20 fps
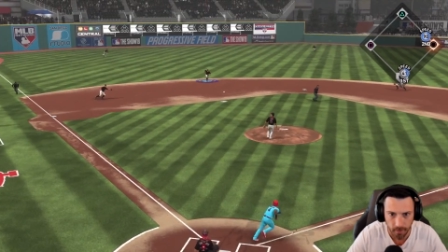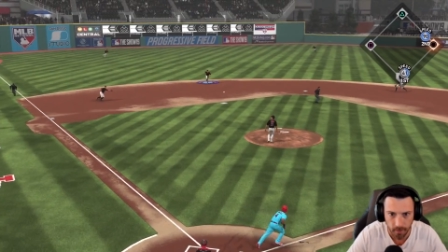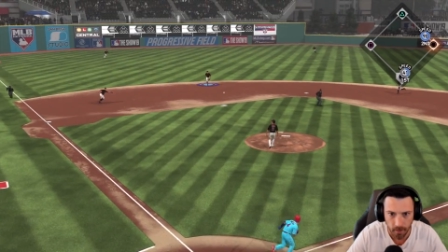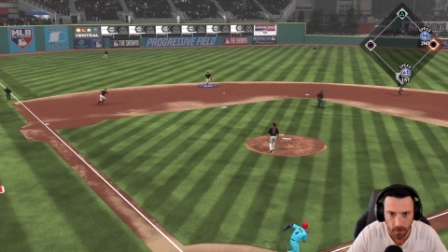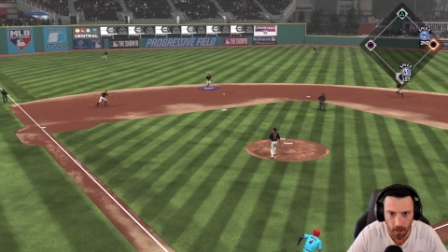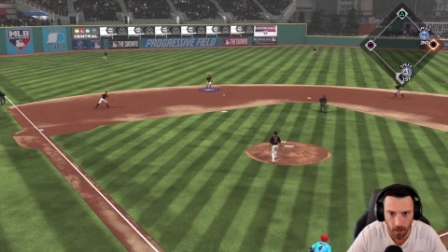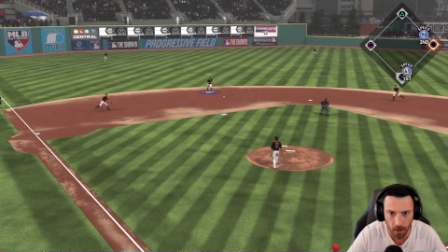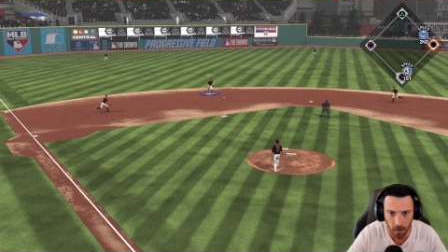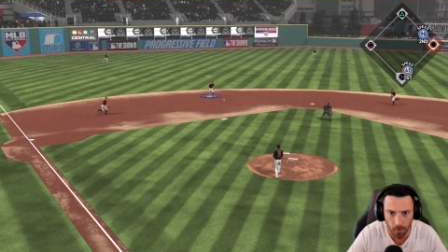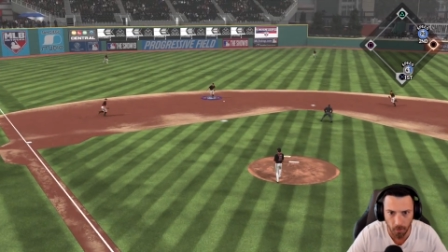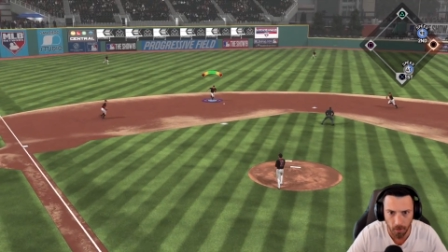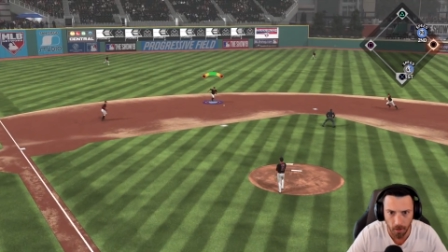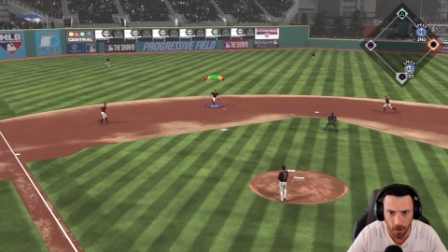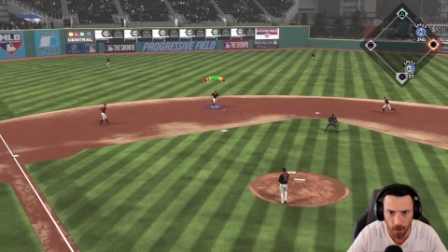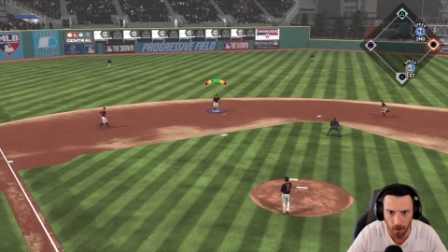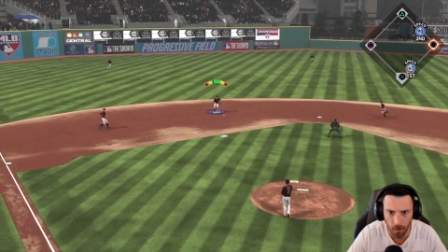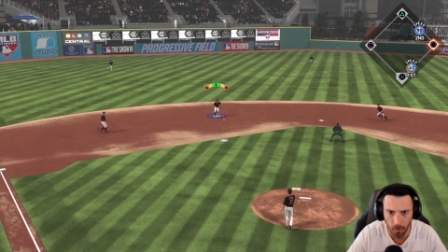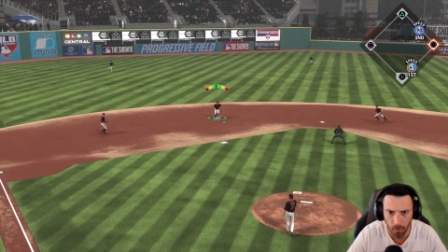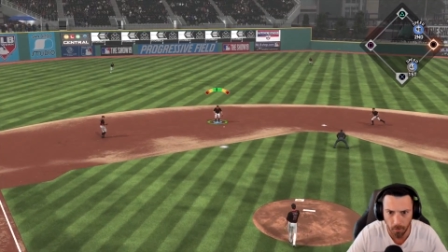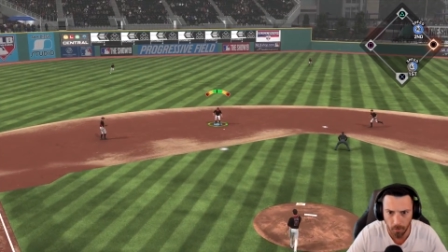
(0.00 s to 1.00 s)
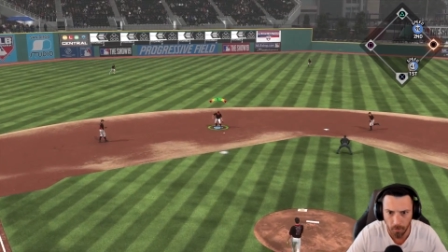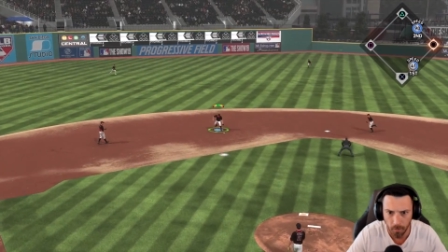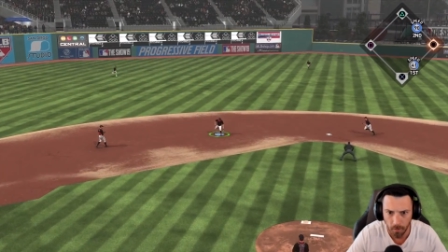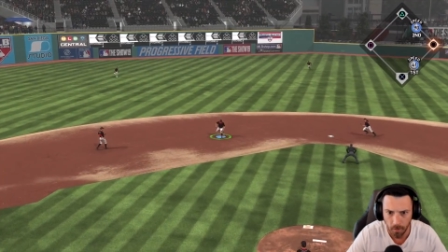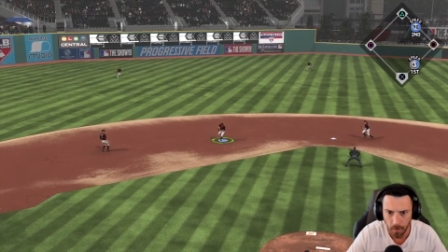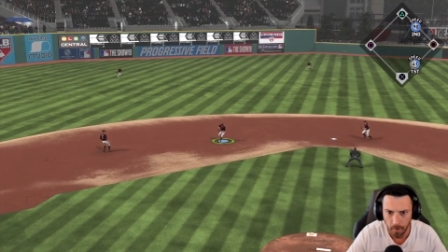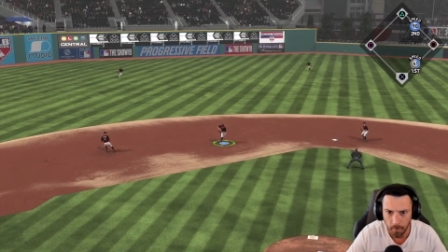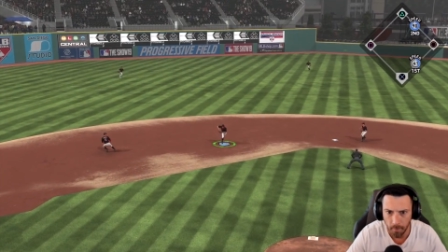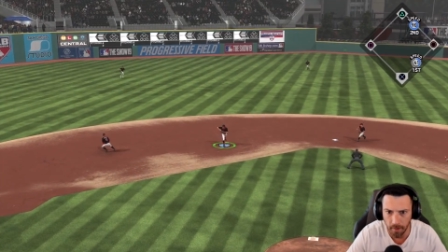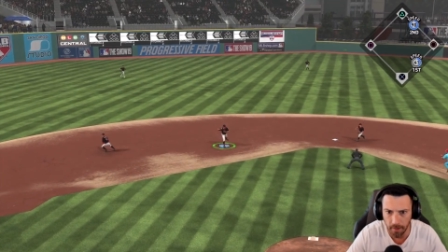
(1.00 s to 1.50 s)
Uh-oh, uh-oh.
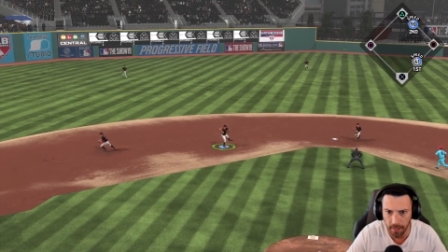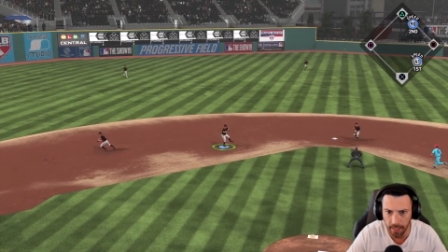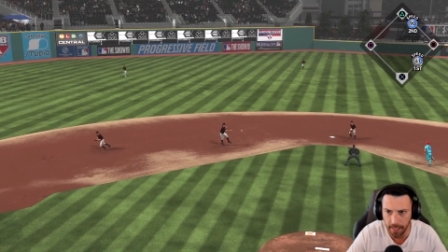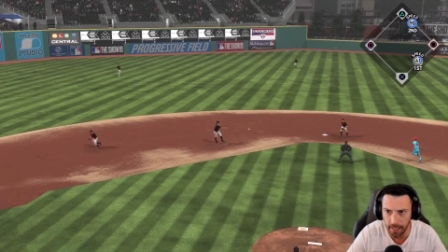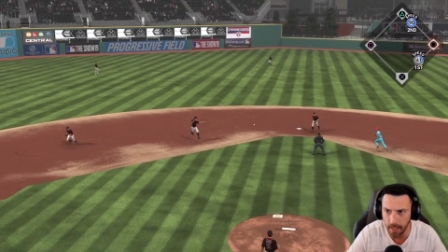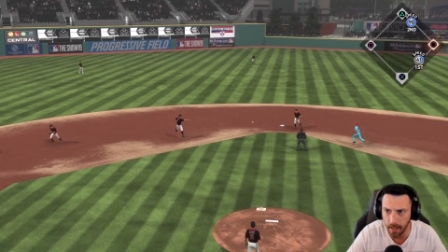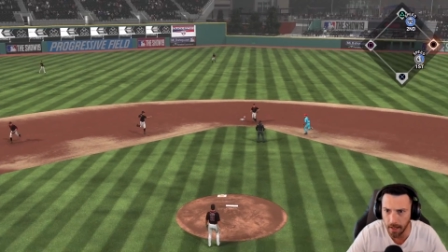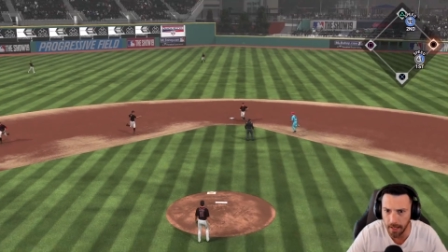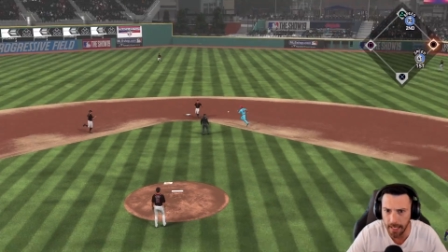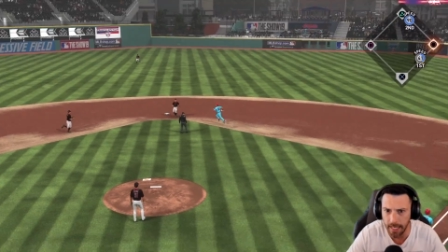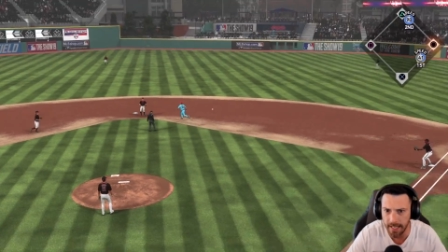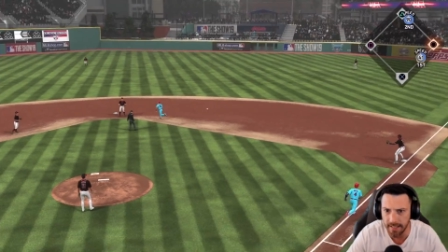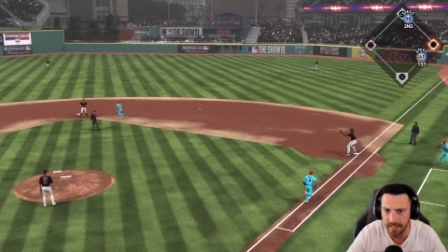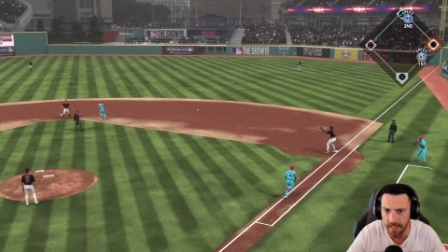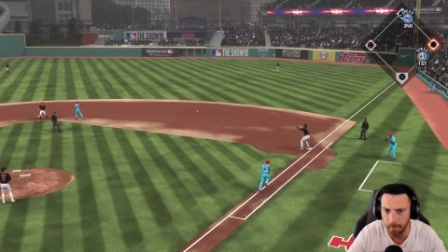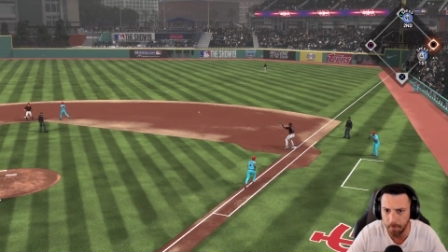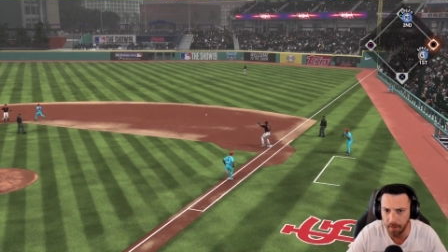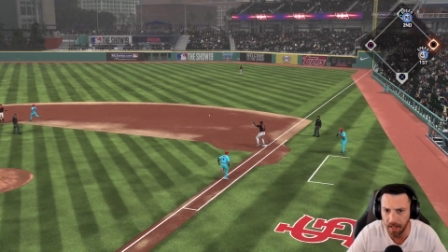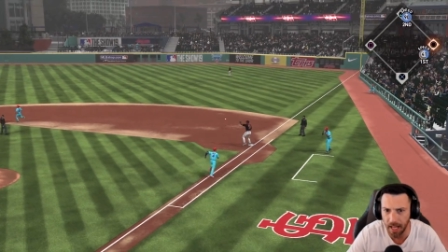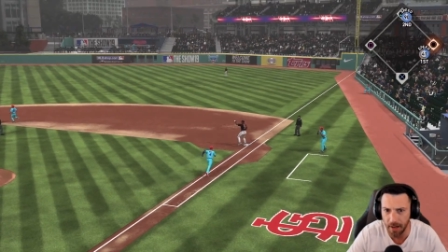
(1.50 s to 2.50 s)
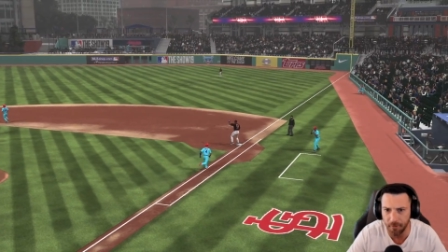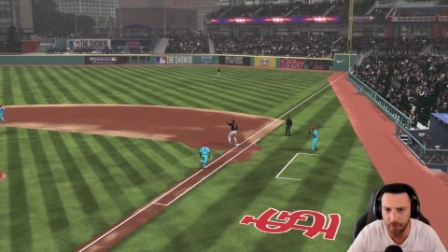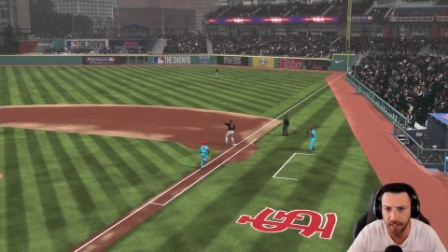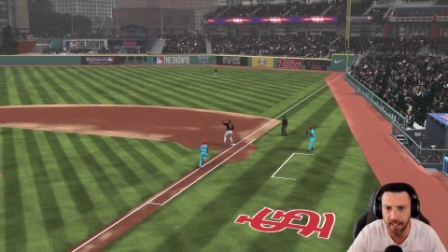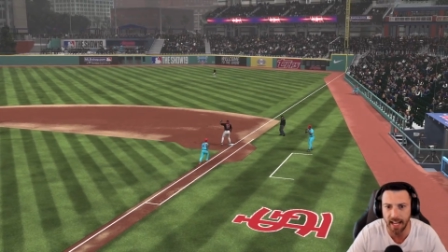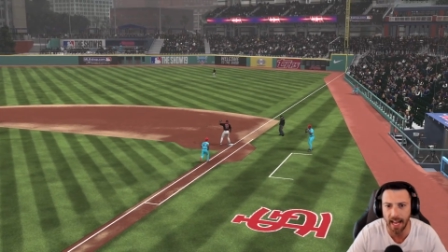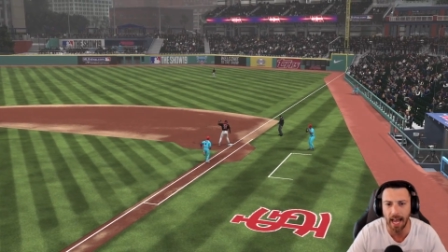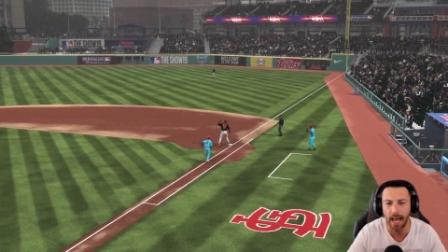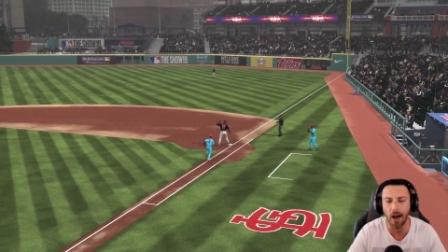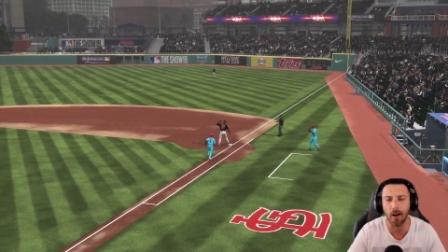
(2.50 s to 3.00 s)
Molina, easy play for
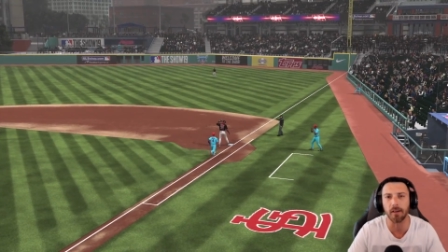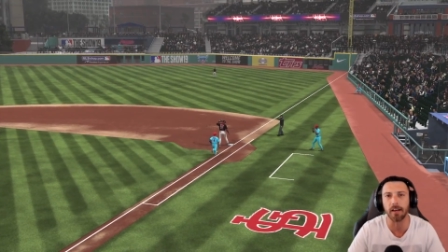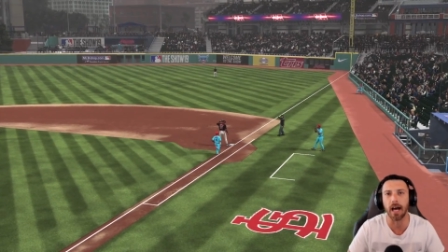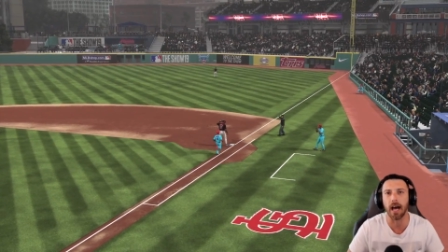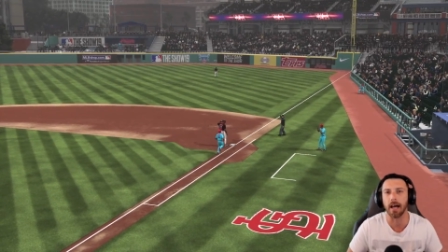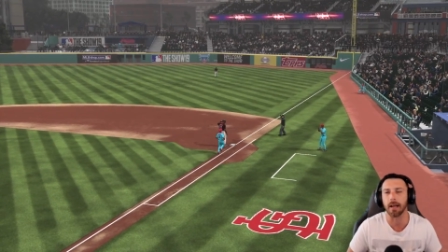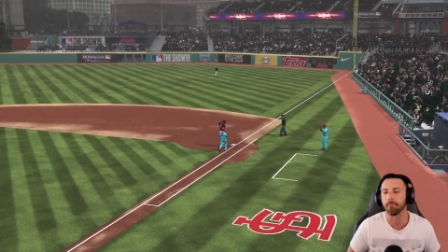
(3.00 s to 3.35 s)
Cal. Got